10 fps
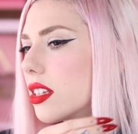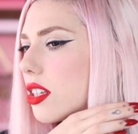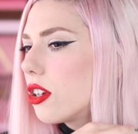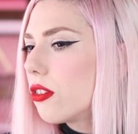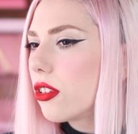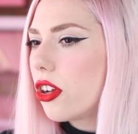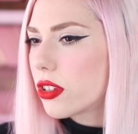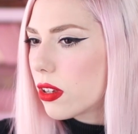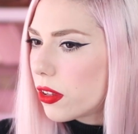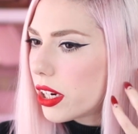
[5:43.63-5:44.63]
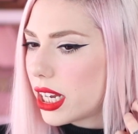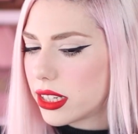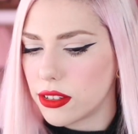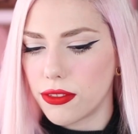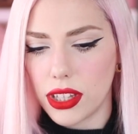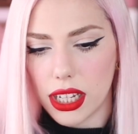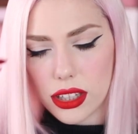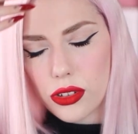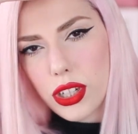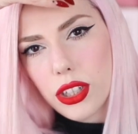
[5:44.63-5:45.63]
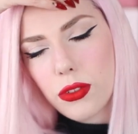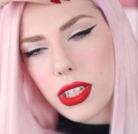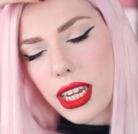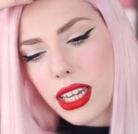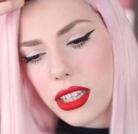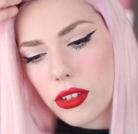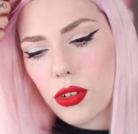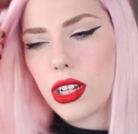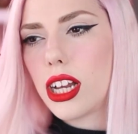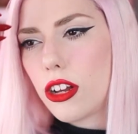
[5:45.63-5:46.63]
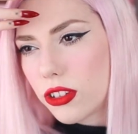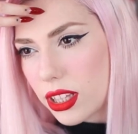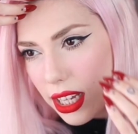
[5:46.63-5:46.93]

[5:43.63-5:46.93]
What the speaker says: So those are the kinds of things you need to take into account.